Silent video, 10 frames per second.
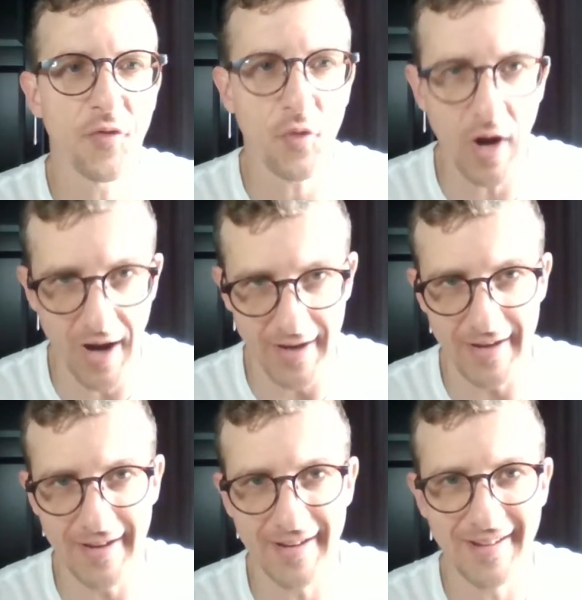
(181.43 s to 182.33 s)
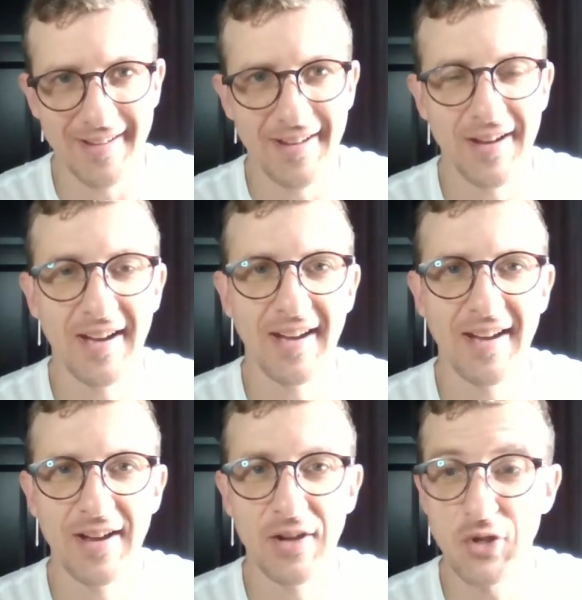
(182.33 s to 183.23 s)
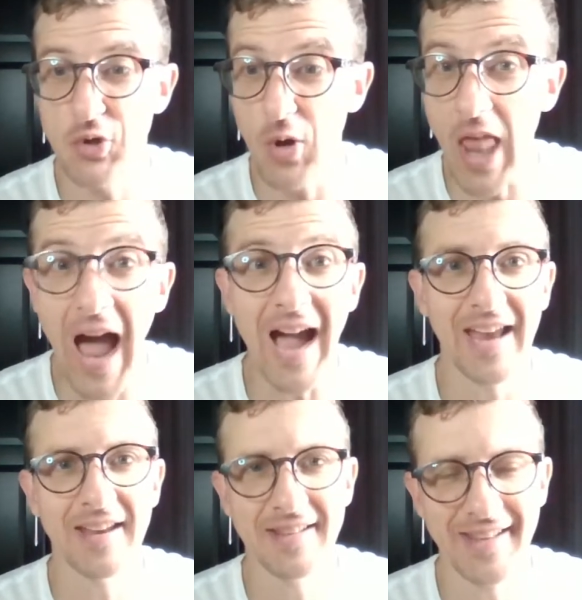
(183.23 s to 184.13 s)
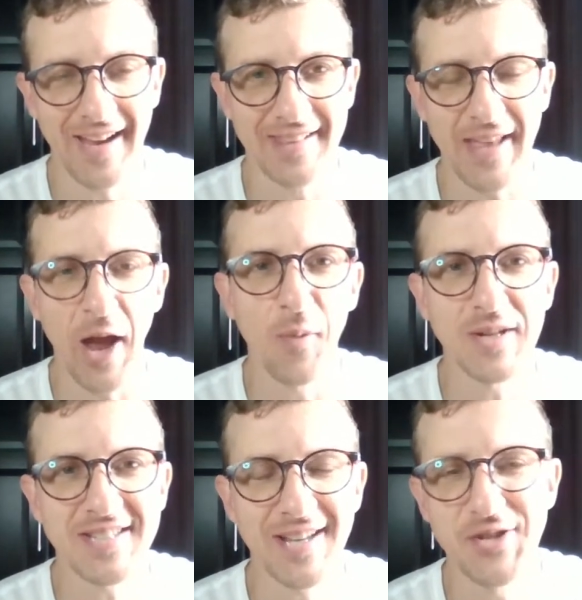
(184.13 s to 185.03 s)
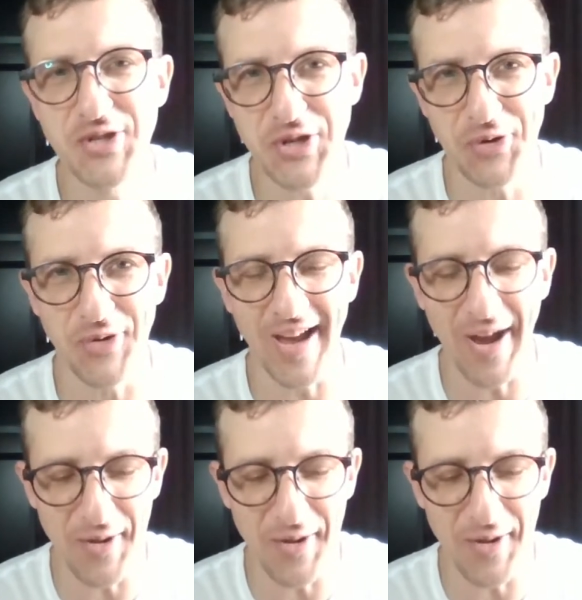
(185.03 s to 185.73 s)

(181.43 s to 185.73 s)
Friday, July 10th. I almost said June.